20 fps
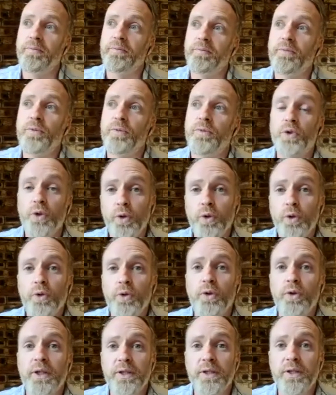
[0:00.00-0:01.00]
tool
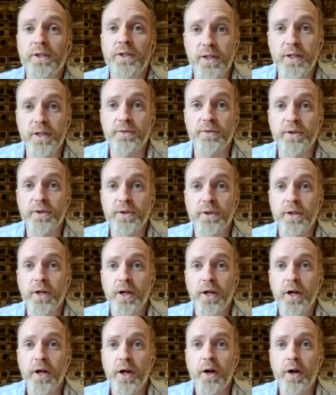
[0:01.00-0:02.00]
and gift,
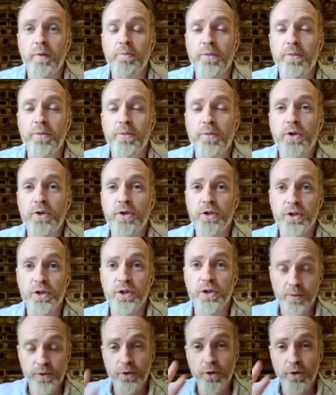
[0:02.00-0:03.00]
because it
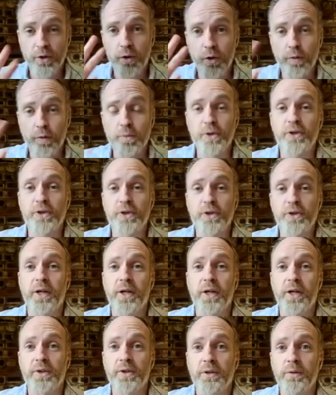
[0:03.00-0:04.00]
shifts our whole
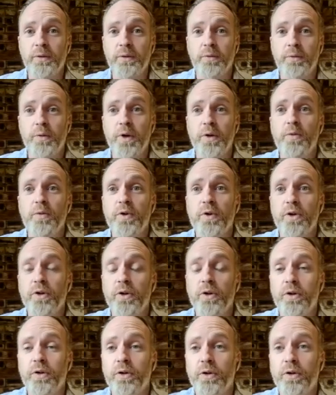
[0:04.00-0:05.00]
perception. When
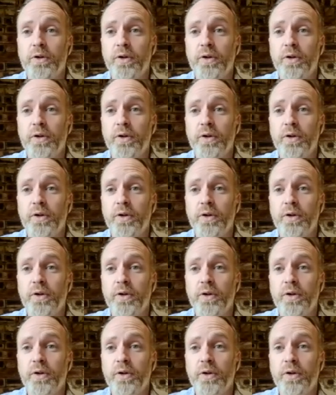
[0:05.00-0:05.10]
we're